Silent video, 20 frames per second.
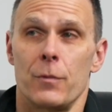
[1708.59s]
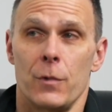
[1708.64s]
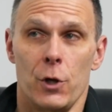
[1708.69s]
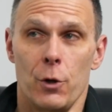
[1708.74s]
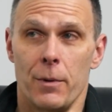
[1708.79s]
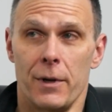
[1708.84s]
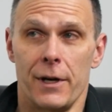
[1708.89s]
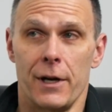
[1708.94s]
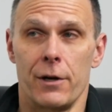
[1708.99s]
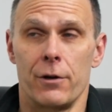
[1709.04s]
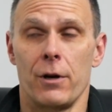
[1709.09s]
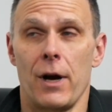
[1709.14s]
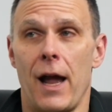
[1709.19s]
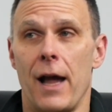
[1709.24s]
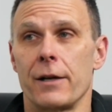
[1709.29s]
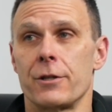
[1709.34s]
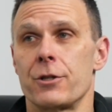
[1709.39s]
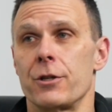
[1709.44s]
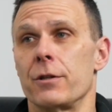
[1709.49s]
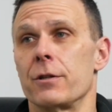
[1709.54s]
human
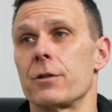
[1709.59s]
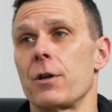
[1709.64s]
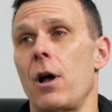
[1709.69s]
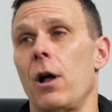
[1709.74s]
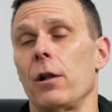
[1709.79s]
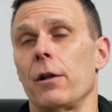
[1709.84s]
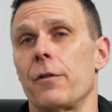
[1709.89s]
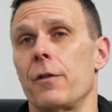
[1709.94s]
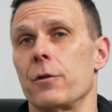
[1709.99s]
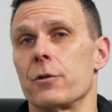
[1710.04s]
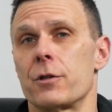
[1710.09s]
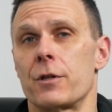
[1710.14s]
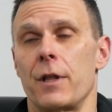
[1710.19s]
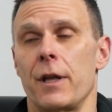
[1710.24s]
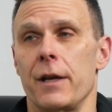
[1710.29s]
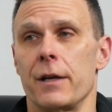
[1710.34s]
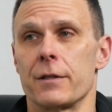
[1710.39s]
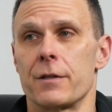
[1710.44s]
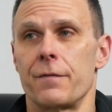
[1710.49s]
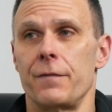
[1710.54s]
interactions, all of those
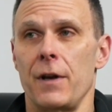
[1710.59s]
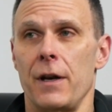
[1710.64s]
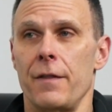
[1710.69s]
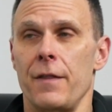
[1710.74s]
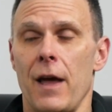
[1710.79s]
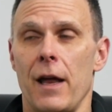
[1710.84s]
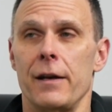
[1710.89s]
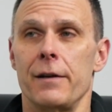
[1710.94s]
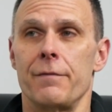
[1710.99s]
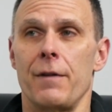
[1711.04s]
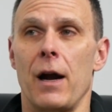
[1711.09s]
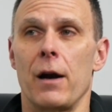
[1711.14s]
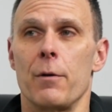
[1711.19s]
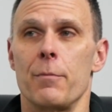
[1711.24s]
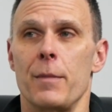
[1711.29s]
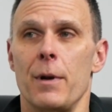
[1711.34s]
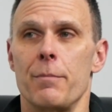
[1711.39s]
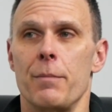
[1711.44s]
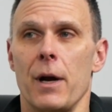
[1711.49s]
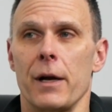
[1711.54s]
things fit in that
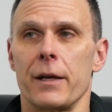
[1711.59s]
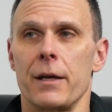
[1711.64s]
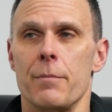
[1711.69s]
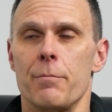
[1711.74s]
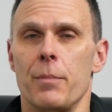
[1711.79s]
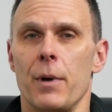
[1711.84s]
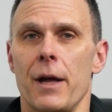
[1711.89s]
environment bucket.